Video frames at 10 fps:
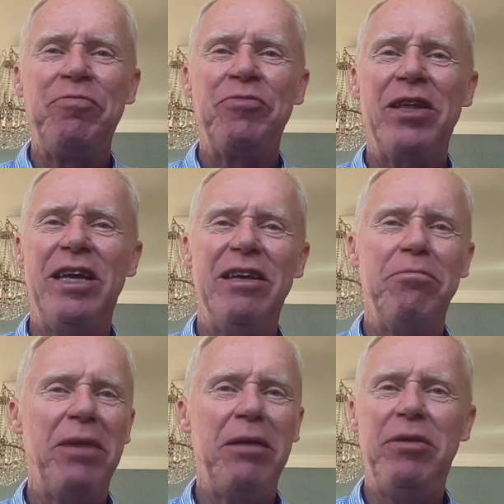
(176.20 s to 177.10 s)

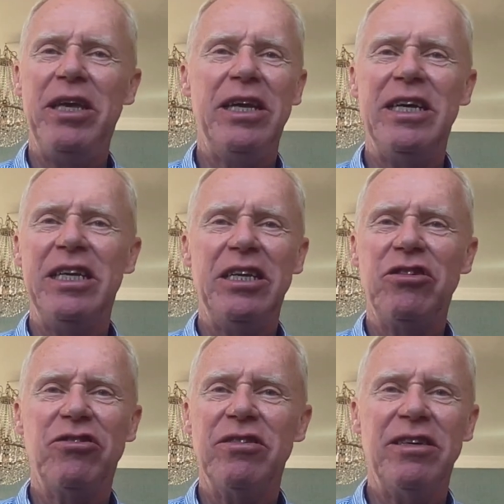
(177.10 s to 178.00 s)
Maybe it
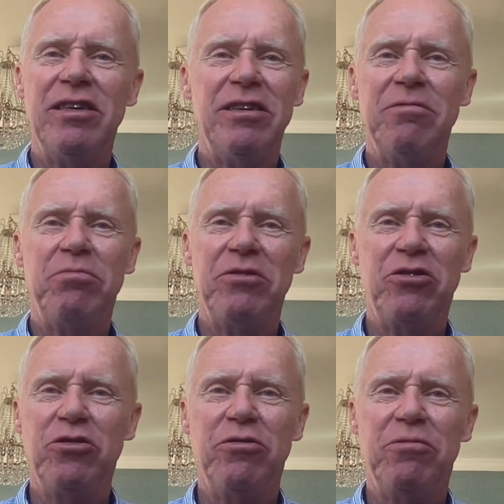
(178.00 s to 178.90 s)
is
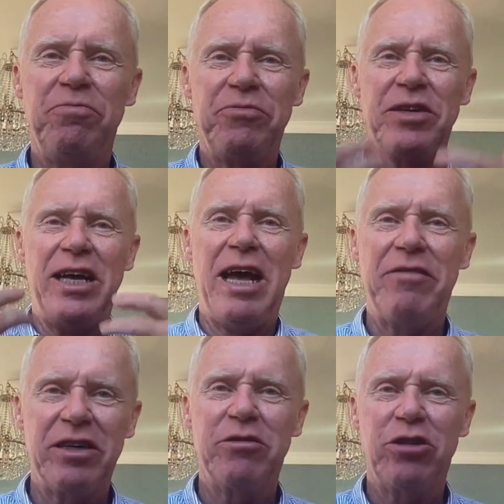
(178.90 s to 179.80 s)
to
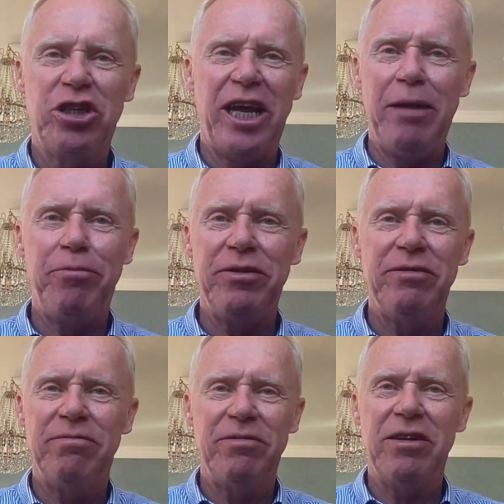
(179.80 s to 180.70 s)
have a good shape
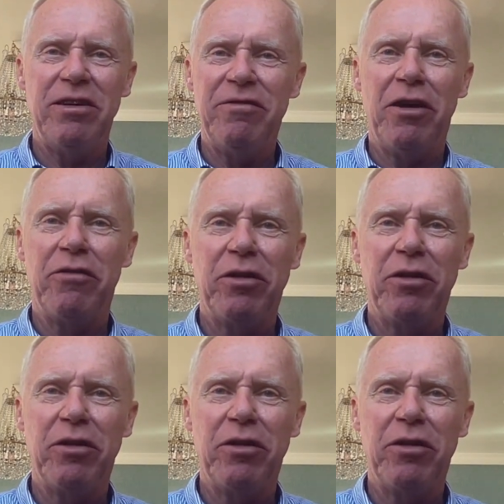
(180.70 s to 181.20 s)
of the